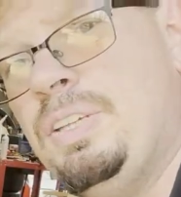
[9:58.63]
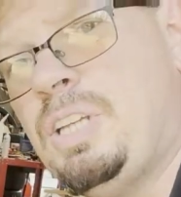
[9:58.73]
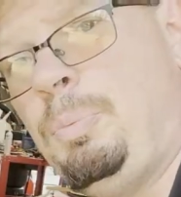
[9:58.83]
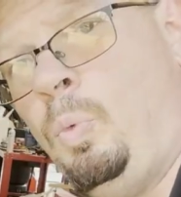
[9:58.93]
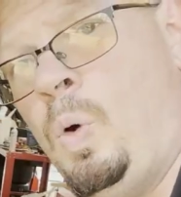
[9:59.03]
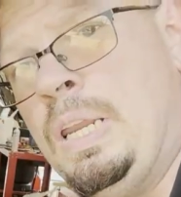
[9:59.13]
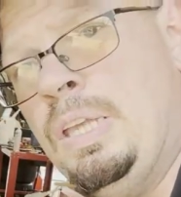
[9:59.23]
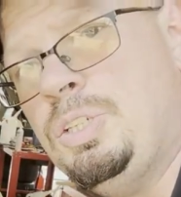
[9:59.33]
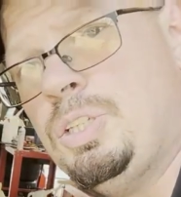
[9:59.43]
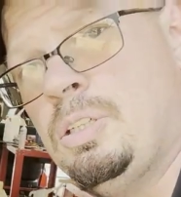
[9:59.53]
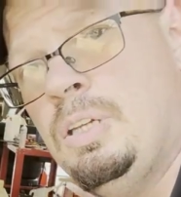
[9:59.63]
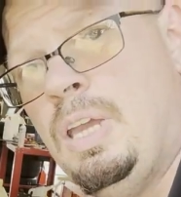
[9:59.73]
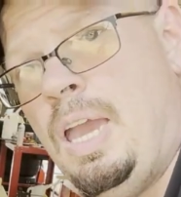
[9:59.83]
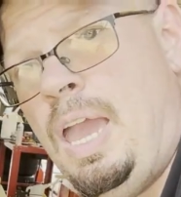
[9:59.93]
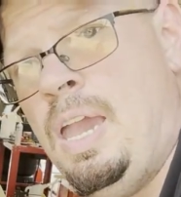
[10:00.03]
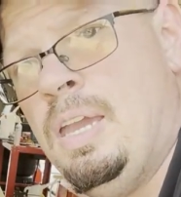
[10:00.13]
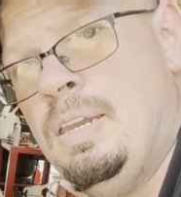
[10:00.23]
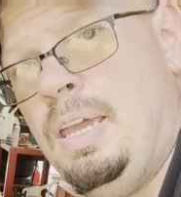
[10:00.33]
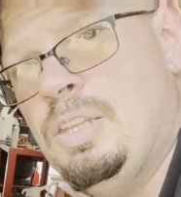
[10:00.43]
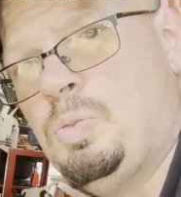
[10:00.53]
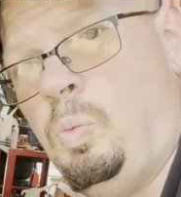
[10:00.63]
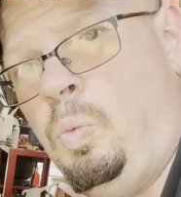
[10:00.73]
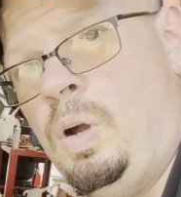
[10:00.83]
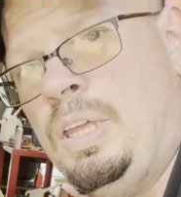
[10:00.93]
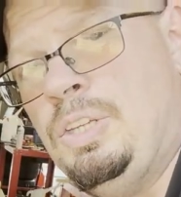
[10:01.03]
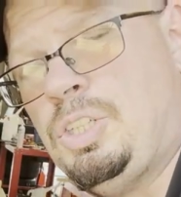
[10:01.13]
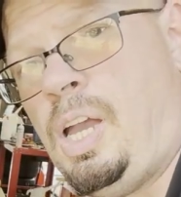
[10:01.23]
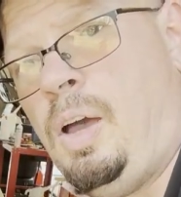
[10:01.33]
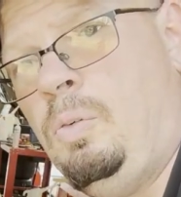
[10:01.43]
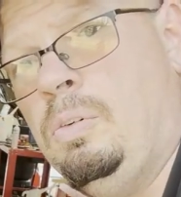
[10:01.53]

up 1 inch, and it's 1 inch out.